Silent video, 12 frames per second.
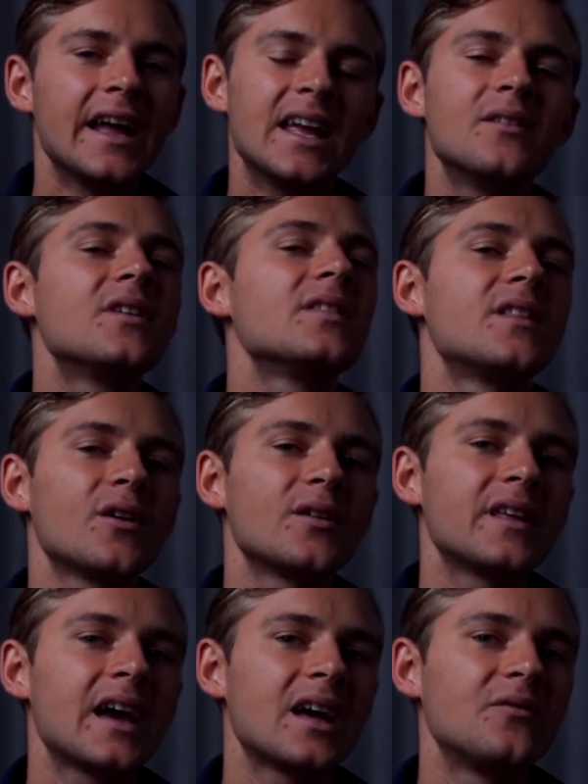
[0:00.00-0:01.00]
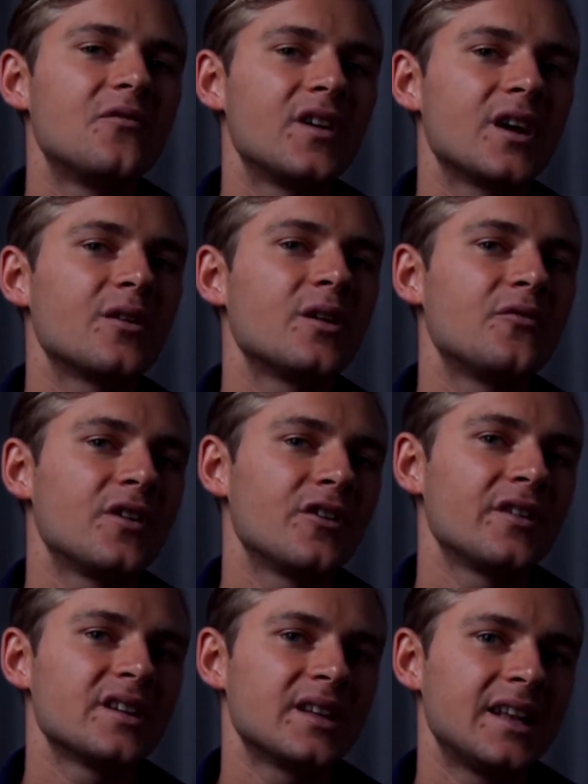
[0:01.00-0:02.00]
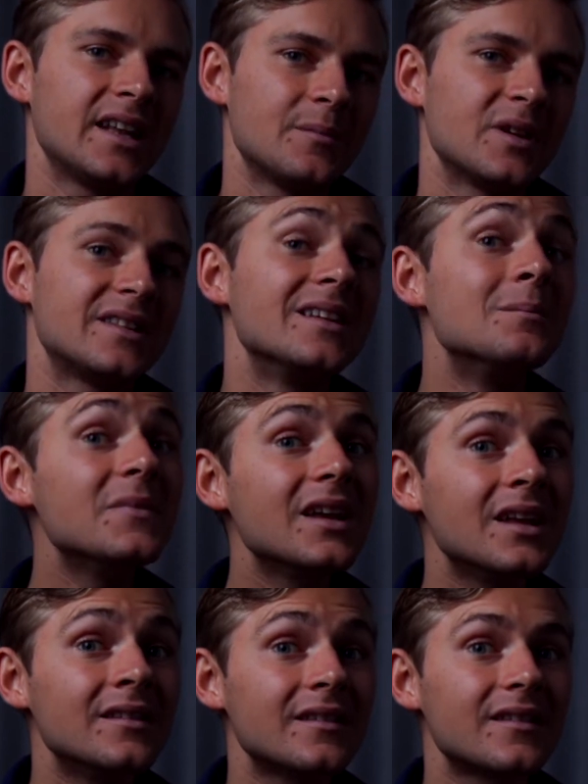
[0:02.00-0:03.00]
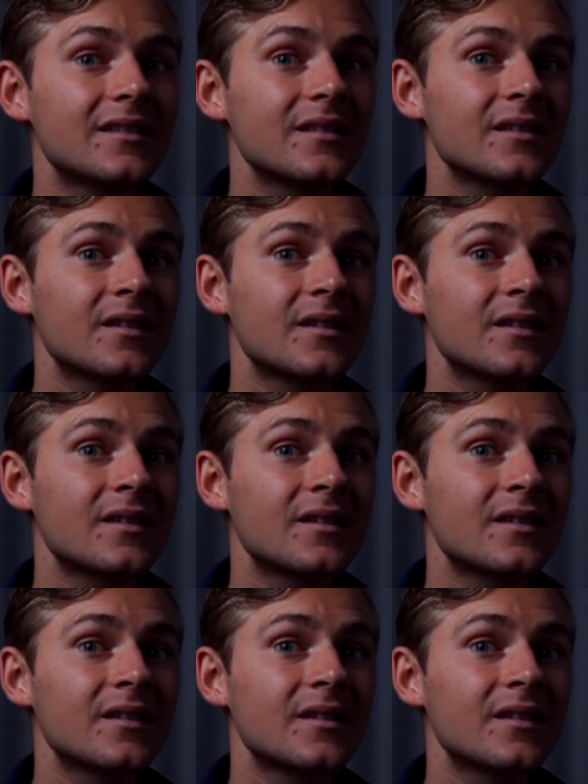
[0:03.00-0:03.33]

even though they had very, very limited means.